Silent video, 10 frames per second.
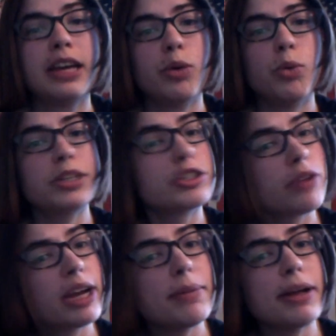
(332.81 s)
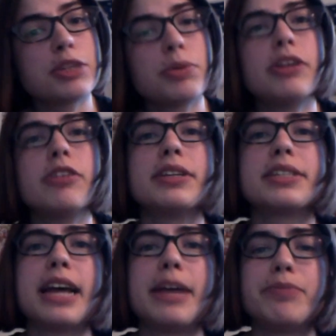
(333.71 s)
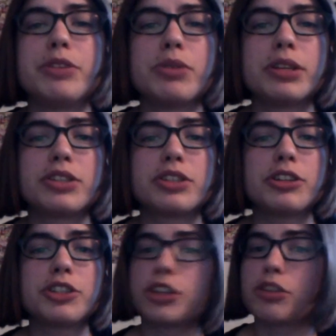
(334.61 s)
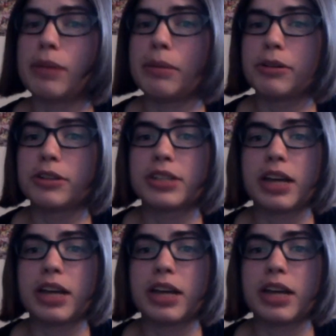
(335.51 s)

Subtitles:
What's great about Twitter is that you can search other members